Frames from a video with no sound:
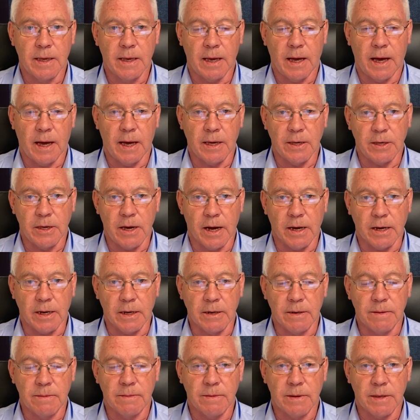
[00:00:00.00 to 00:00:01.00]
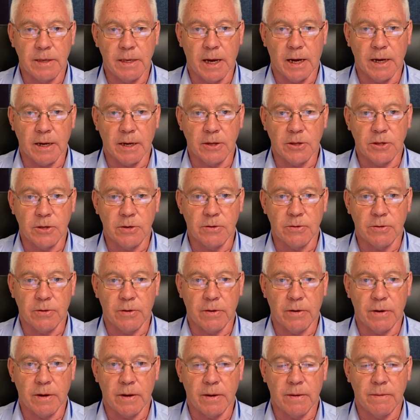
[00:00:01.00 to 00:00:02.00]
uh, younger younger
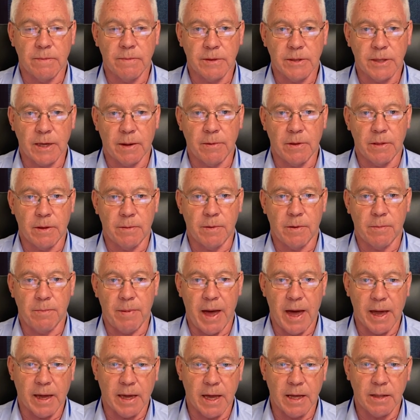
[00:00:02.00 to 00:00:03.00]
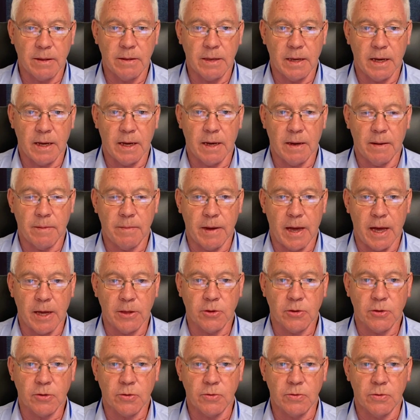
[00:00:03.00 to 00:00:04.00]
children, are, some of them are back at, uh, at
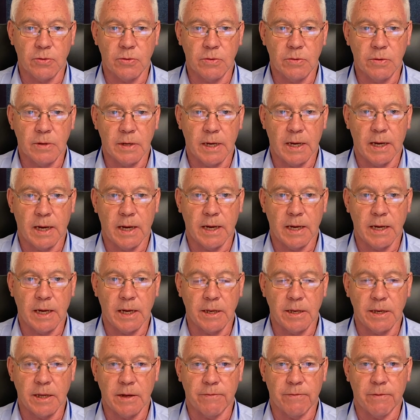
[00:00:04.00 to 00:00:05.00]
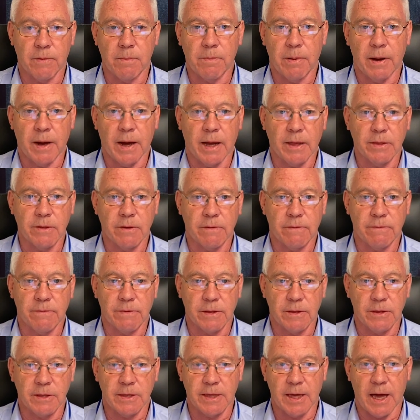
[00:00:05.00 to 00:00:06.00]
school uh, in different parts of
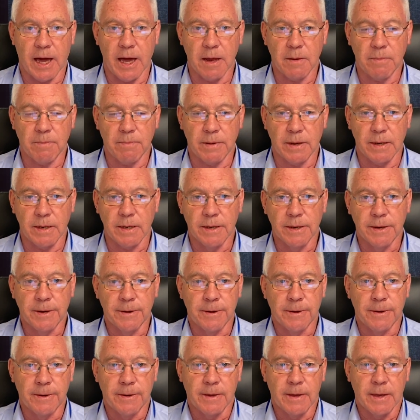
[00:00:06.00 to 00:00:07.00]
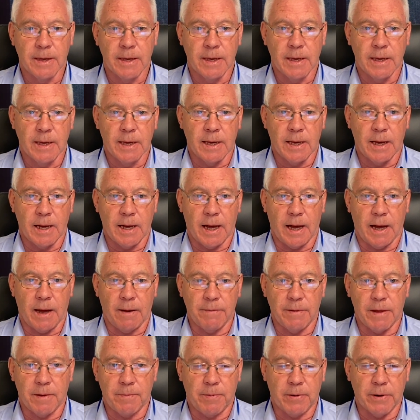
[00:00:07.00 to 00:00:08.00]
the state. But
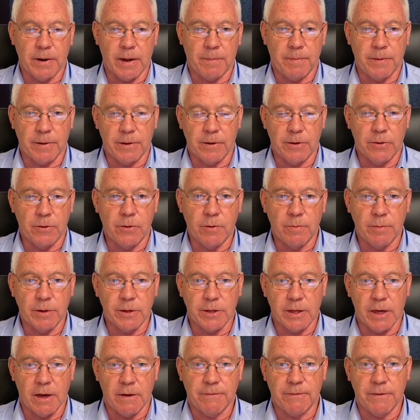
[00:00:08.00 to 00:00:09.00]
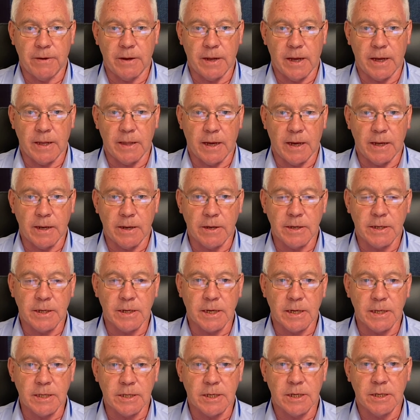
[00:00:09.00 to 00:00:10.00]
um, they put up an enormous effort and they need to
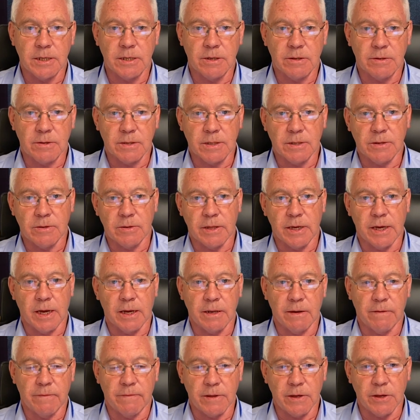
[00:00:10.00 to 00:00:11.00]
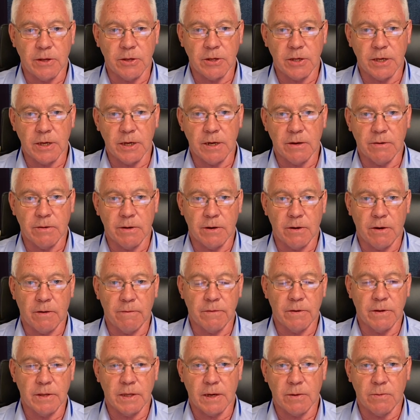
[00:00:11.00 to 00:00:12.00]
continue until the end of this year. And
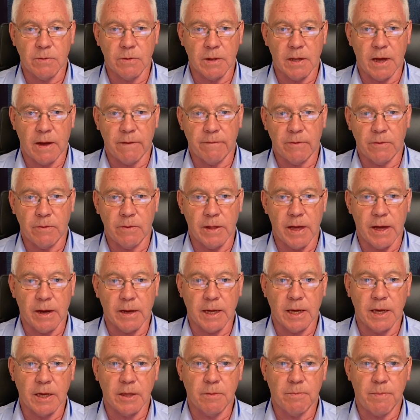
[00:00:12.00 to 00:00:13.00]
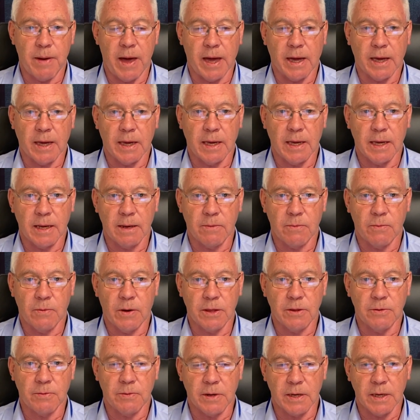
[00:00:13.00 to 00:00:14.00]
obviously, we'll have all our kids back in
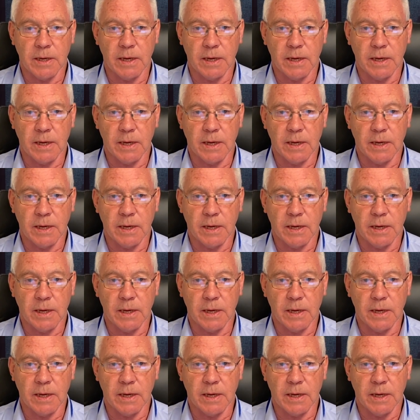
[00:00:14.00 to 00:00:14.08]
once we